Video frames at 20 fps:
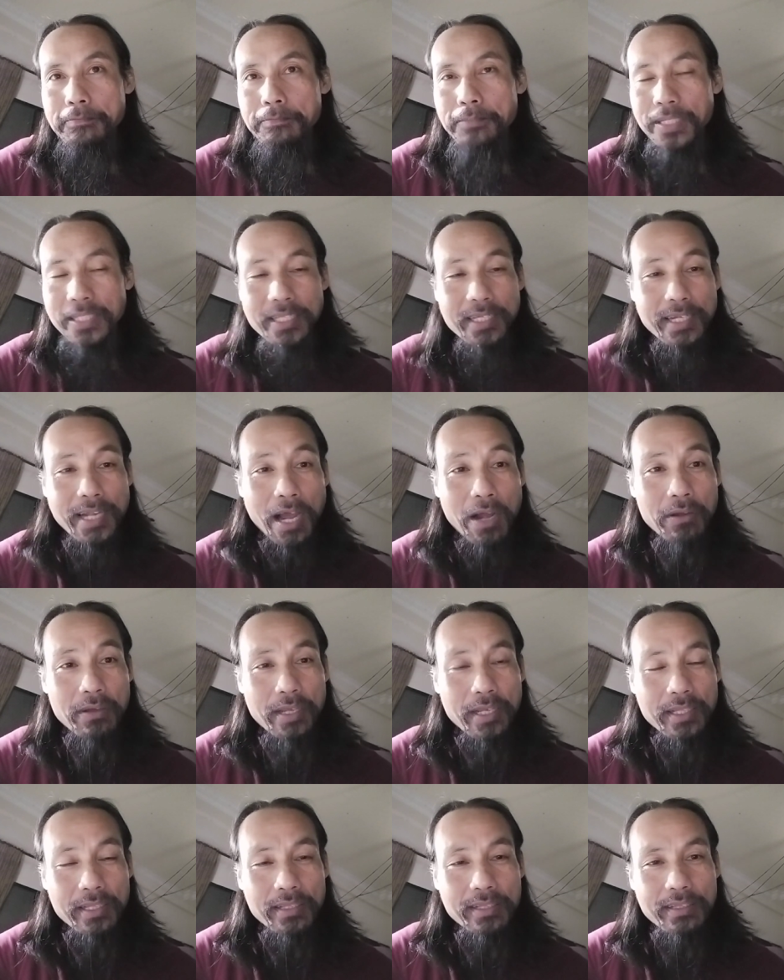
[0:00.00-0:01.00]
better now
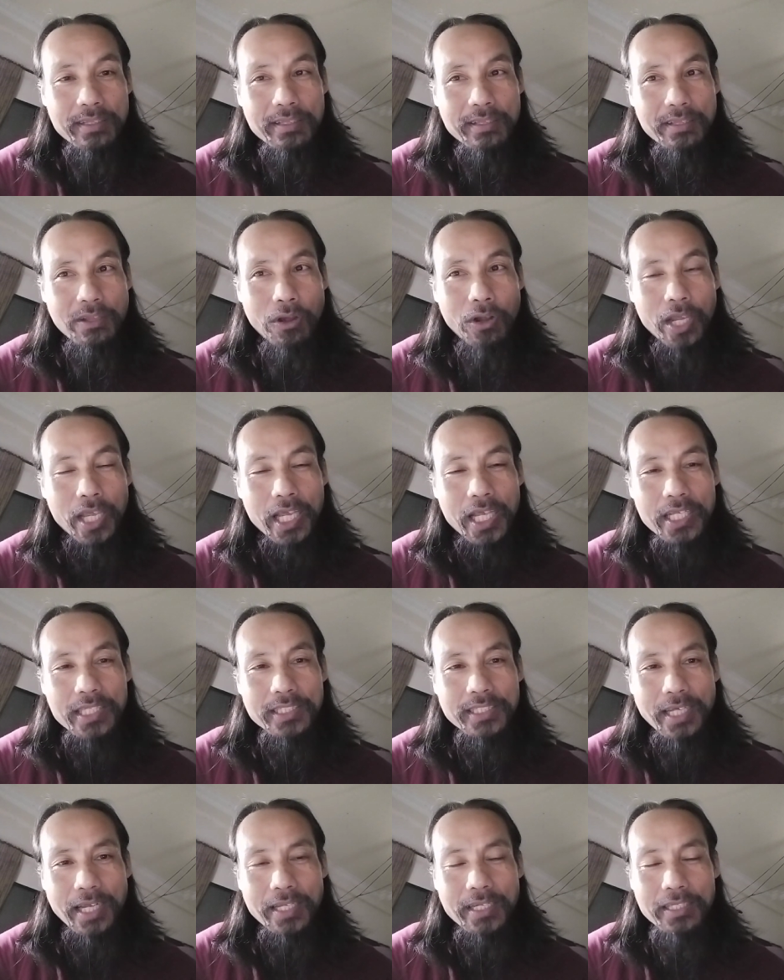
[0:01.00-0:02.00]
in talking in
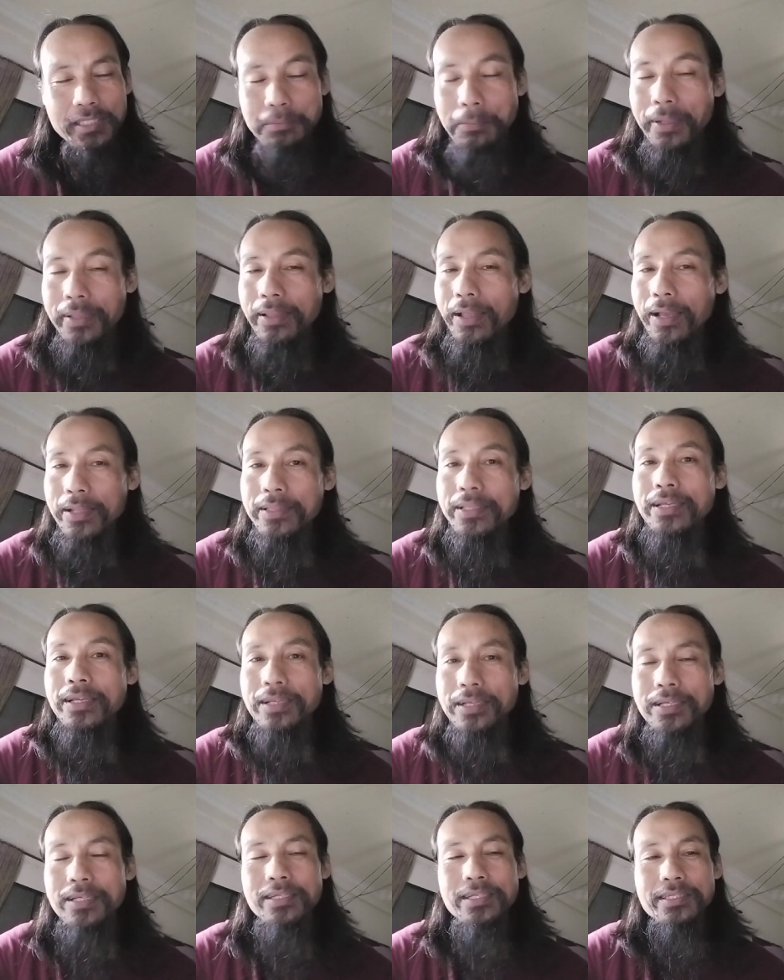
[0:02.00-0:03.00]
Chinese. But I
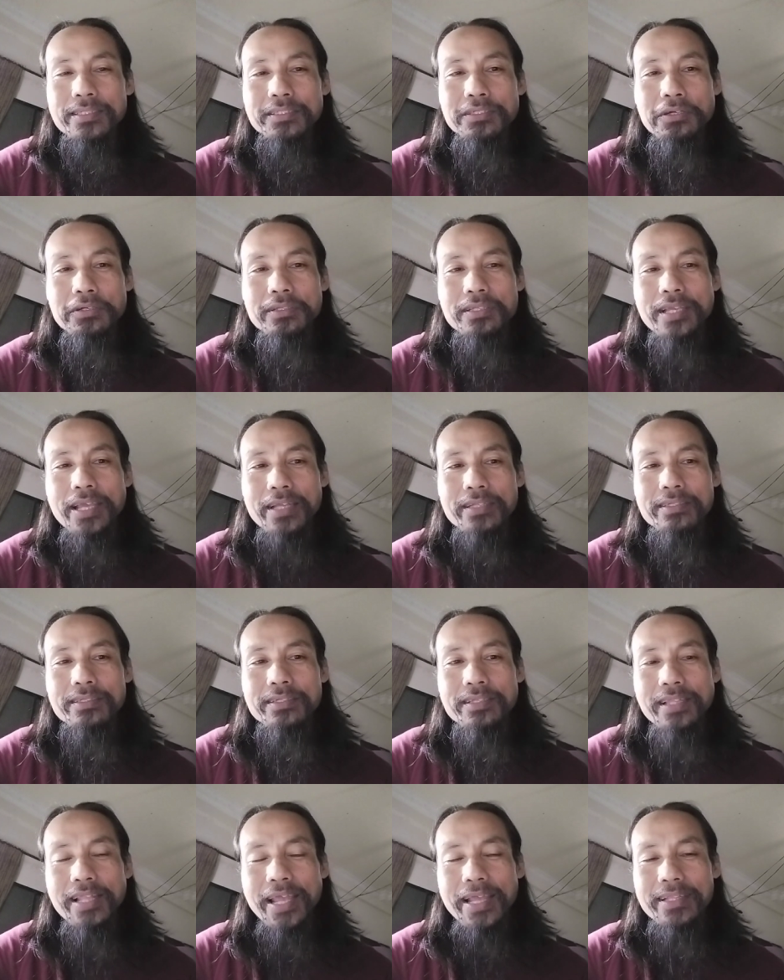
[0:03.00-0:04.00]
think it is not yet
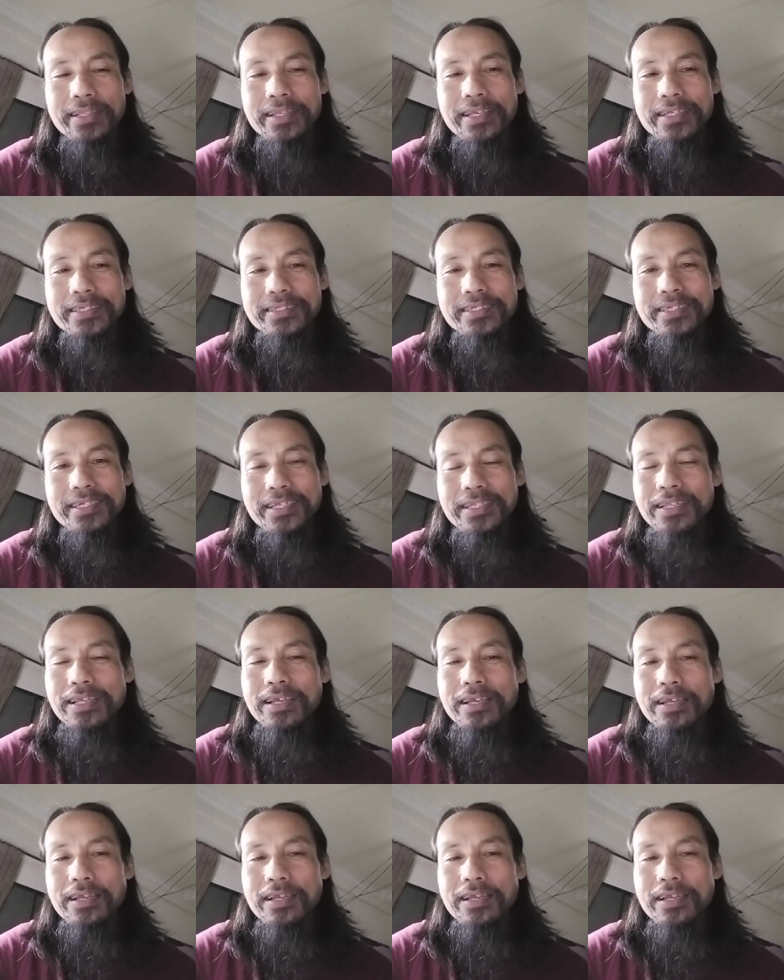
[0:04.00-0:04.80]
late, isn't it?